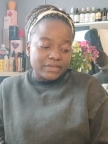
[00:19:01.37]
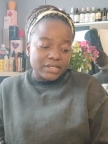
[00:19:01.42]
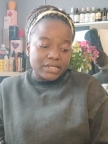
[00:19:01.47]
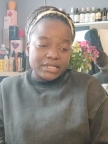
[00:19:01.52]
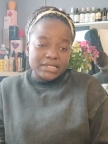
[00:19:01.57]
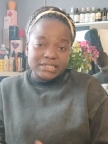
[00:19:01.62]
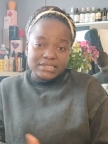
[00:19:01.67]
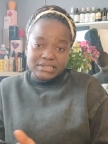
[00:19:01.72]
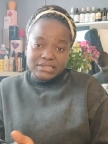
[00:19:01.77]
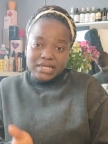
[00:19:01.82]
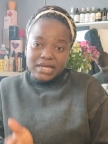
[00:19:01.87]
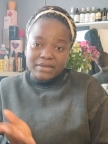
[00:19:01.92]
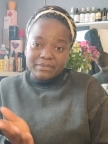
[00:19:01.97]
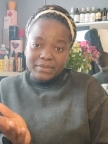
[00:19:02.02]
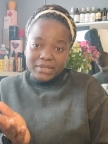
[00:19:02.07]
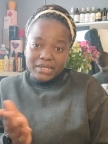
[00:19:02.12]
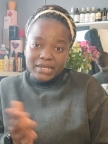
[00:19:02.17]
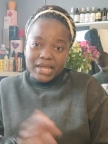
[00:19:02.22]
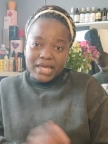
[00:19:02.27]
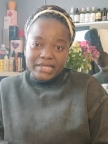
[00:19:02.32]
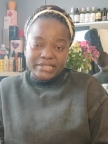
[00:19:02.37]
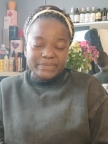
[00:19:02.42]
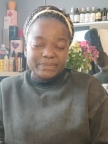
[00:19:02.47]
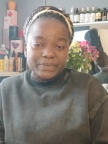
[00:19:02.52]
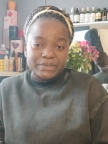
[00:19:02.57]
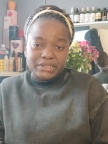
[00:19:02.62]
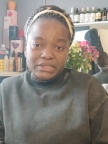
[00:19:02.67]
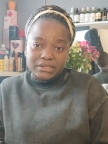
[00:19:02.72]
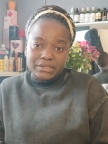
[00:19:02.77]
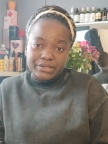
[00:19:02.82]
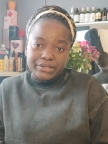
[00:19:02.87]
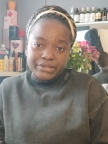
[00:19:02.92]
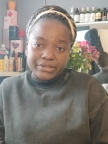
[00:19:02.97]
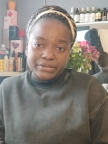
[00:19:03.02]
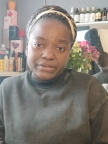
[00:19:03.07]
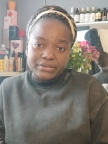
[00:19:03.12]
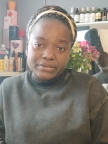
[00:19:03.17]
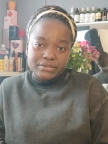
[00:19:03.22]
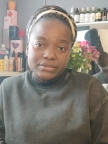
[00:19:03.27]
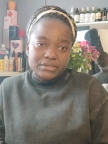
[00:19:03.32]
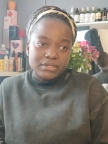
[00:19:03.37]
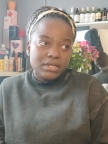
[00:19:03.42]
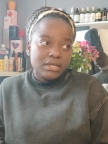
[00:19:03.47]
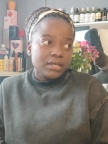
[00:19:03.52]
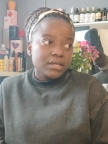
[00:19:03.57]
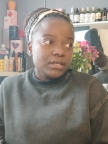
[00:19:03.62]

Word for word: I think his type, he likes petite girls.